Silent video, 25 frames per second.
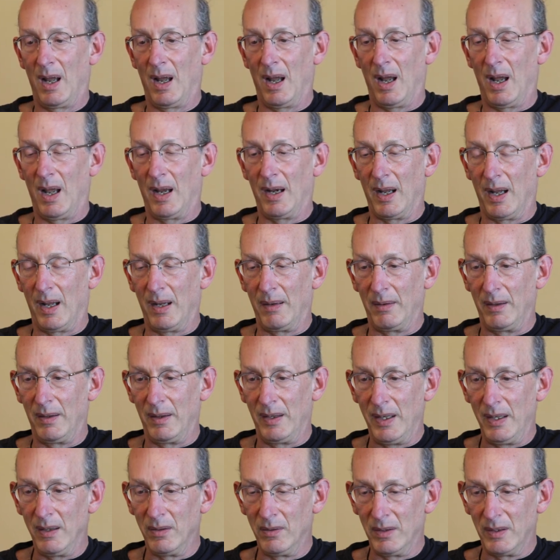and I
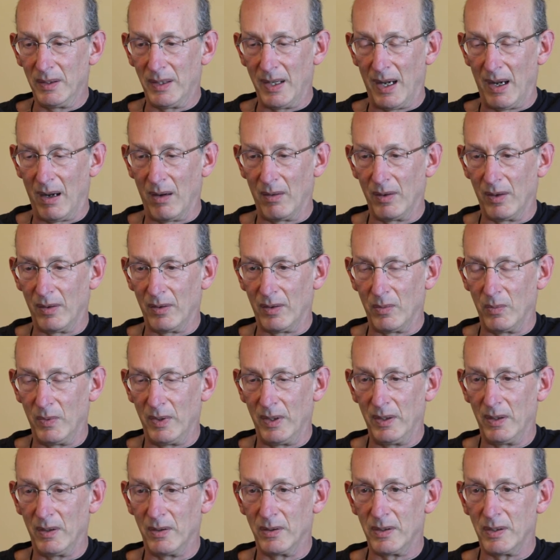kneeled down at the
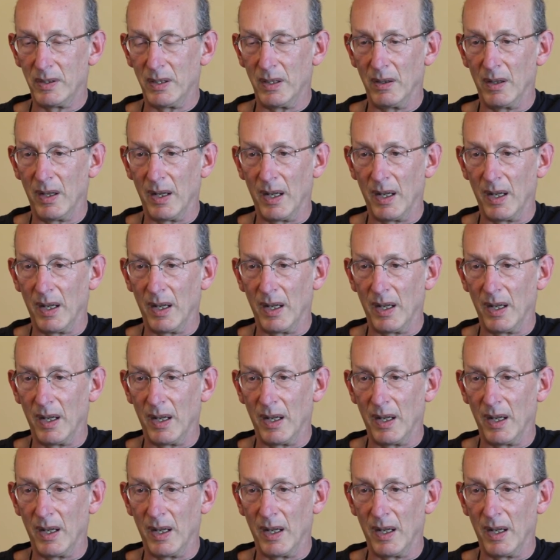windowsill